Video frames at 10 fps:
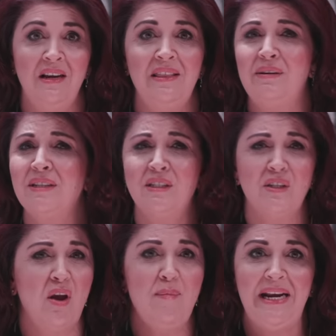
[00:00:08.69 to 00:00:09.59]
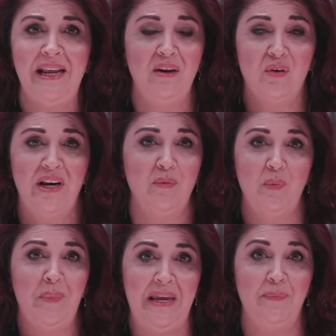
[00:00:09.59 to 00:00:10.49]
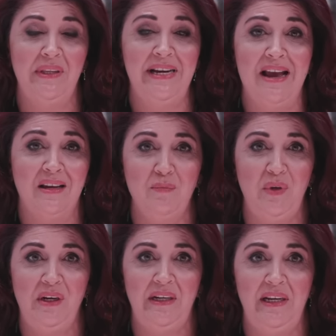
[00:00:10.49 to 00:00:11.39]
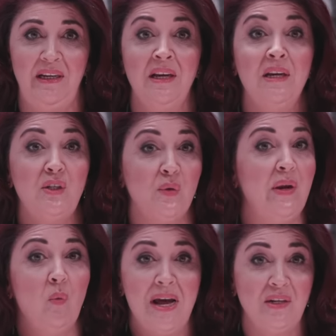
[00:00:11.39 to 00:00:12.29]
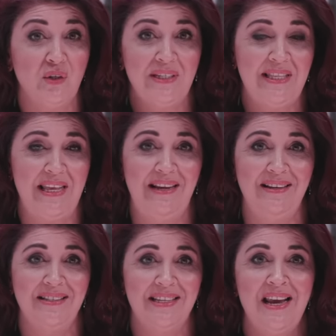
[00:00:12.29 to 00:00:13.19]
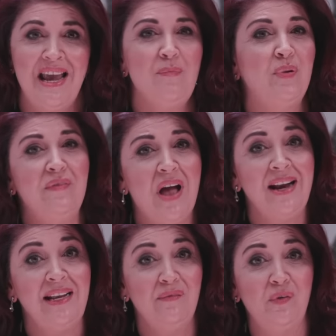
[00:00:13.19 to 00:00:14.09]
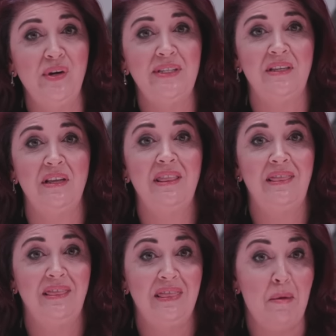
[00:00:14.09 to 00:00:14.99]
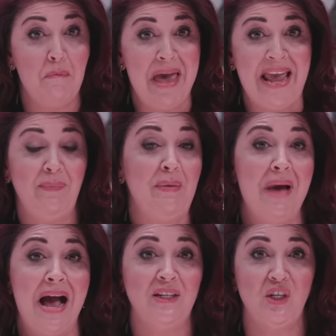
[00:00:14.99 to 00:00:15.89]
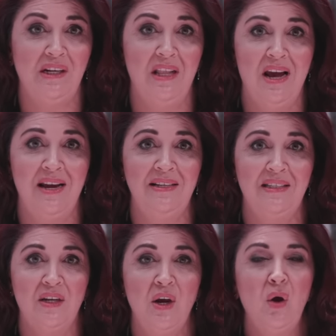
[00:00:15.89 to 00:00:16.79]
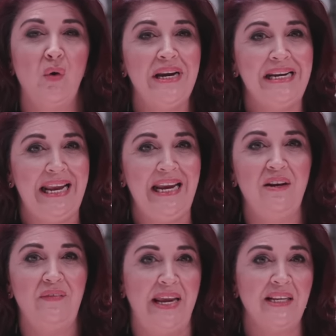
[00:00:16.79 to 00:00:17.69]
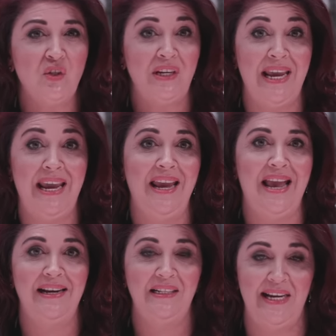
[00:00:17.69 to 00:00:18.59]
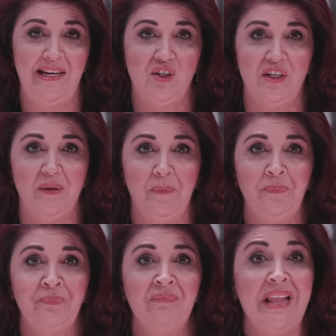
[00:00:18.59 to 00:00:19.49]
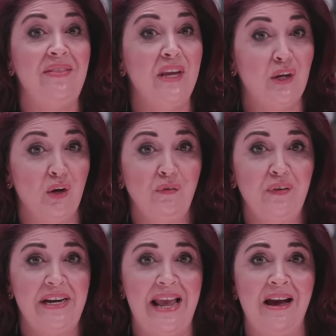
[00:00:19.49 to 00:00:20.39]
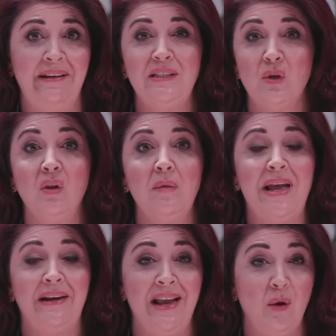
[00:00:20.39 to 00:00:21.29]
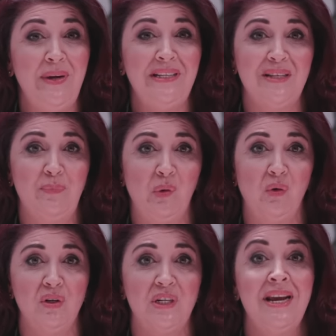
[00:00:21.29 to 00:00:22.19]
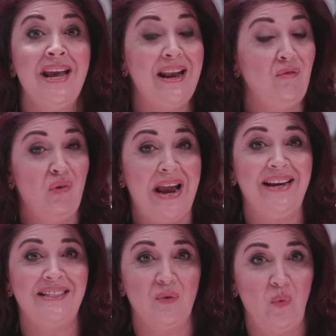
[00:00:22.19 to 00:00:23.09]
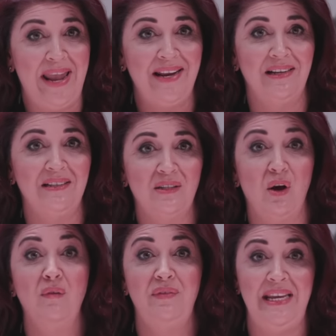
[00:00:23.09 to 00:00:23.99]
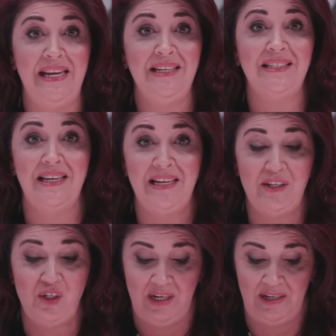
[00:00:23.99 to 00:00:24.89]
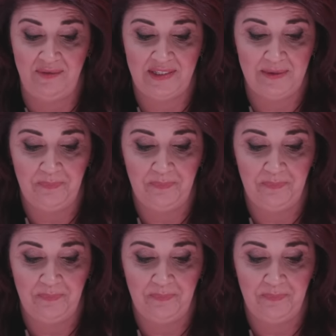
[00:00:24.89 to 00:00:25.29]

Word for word: There are so many incredible people in our community doing wondrous things and providing a voice that that may be marginalised or in need of extra care and attention. And the Girlfriend Hour is all about helping support and raise awareness of these initiatives.